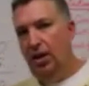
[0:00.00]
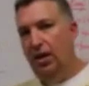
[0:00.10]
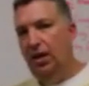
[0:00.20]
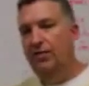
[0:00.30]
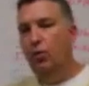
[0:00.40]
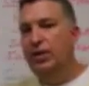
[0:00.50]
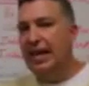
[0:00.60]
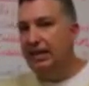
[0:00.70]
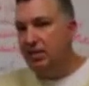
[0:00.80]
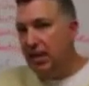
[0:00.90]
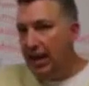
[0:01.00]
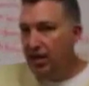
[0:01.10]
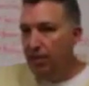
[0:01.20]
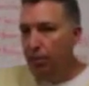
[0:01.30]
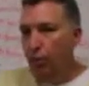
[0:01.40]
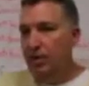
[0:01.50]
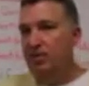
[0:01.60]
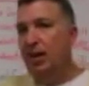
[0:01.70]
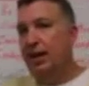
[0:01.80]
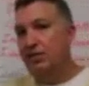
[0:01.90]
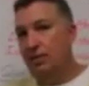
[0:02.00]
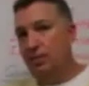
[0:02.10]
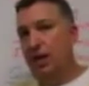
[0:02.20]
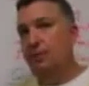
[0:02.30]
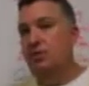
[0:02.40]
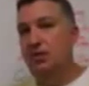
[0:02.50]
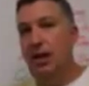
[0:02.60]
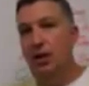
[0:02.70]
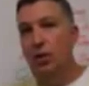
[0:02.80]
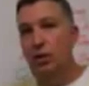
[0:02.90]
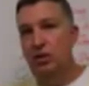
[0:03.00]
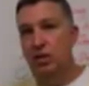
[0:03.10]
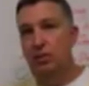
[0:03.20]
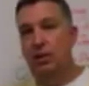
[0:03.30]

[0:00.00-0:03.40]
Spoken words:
And even with that said, the employee size sometimes is not always going to